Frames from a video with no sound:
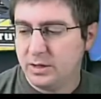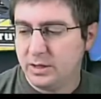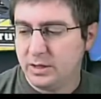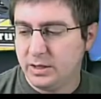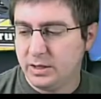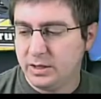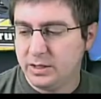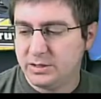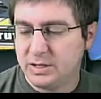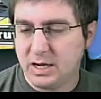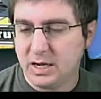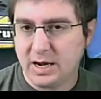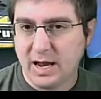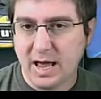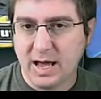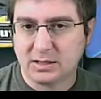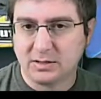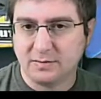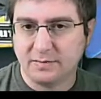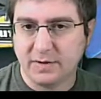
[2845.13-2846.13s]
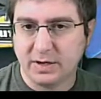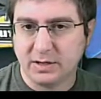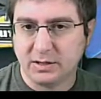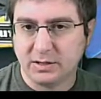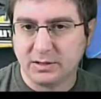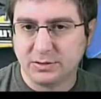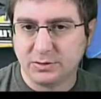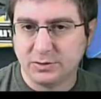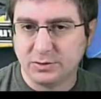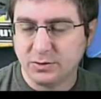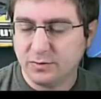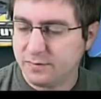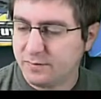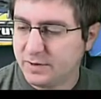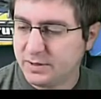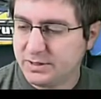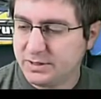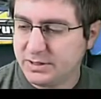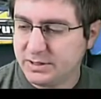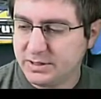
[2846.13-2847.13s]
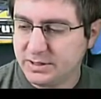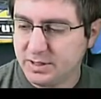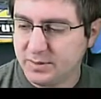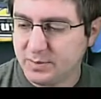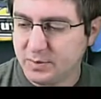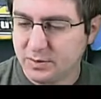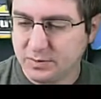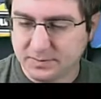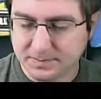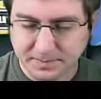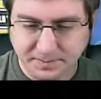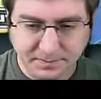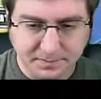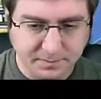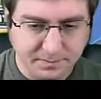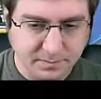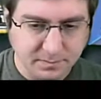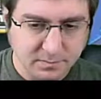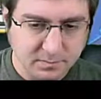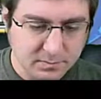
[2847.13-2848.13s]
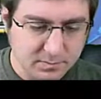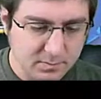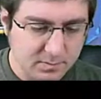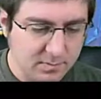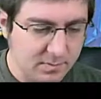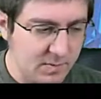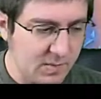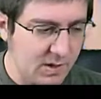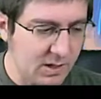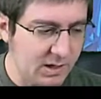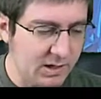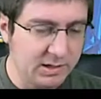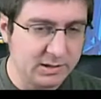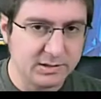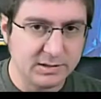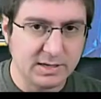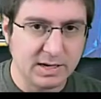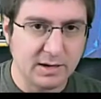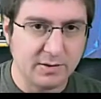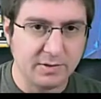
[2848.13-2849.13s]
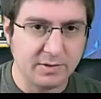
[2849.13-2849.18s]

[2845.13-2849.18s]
He does not activate because there's no frenzy symbol. It's now